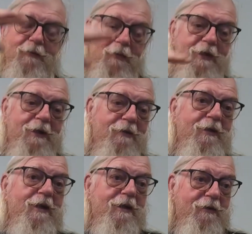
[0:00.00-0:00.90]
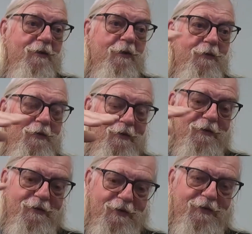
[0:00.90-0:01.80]
by the time they got
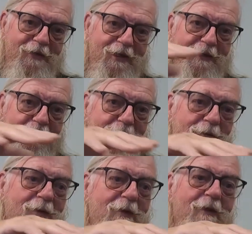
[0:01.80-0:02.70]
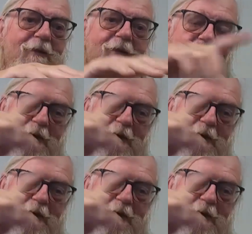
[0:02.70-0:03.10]
over the channel, they